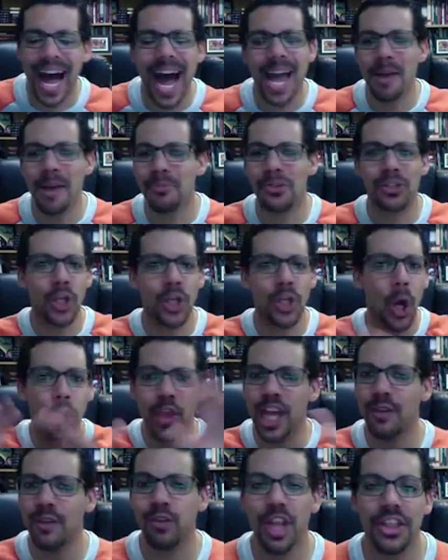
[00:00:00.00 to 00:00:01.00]
I am so
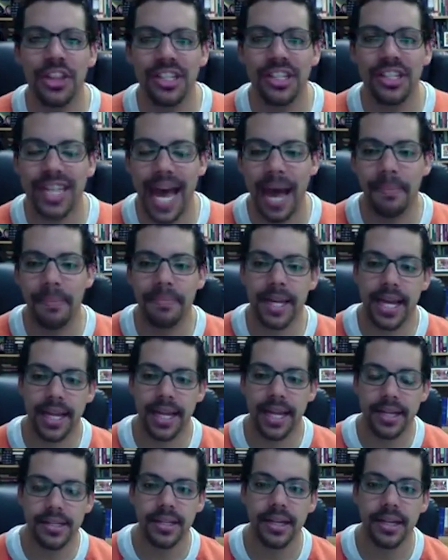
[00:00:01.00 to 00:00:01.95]
thankful that this happened,